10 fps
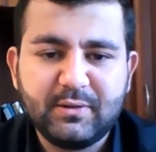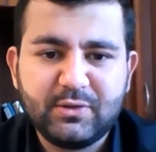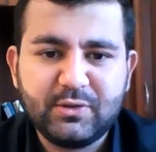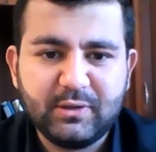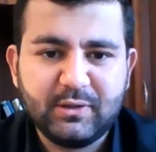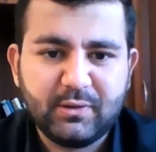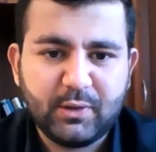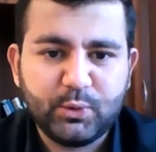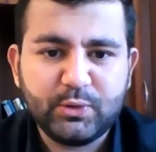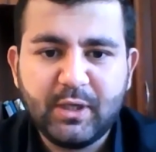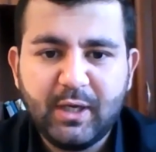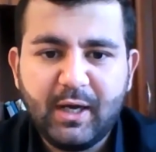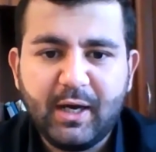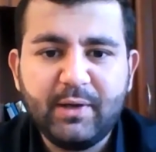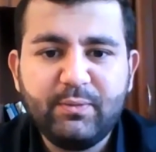she wrote,
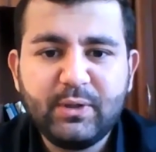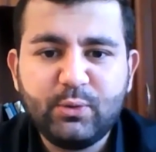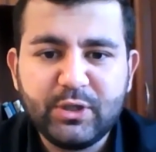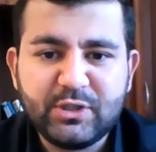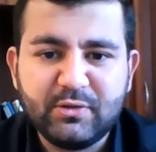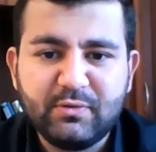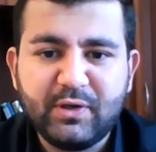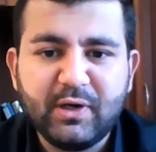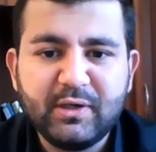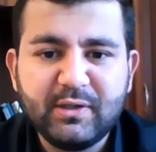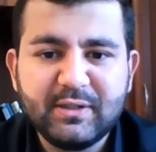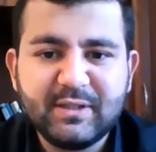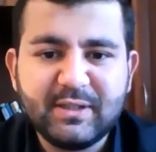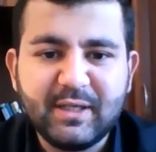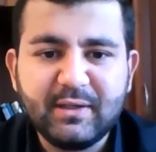I have a question regarding the
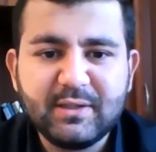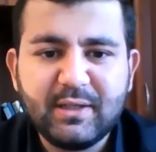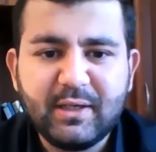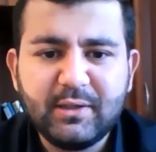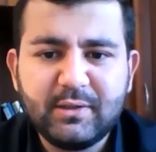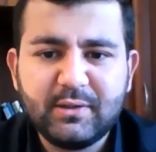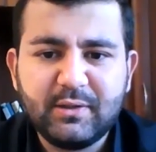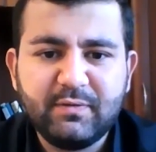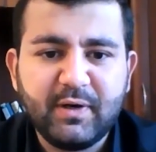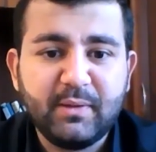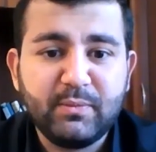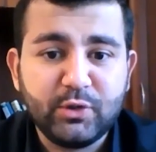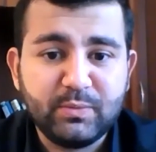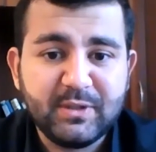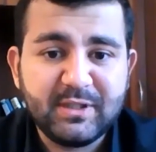second slide, if I'm
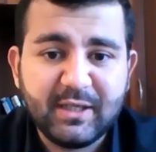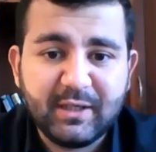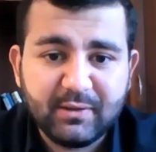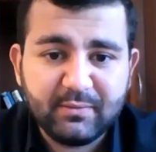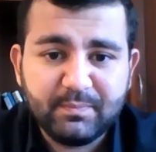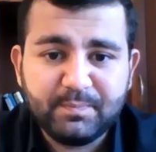not mistaken.